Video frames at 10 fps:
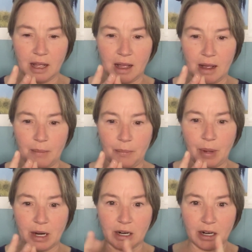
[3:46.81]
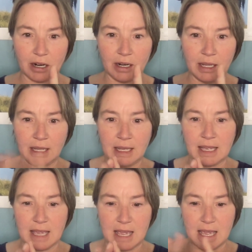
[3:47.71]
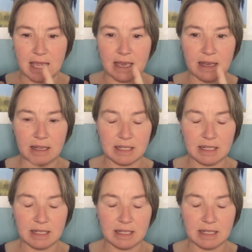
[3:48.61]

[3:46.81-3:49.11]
um, butter, ghee,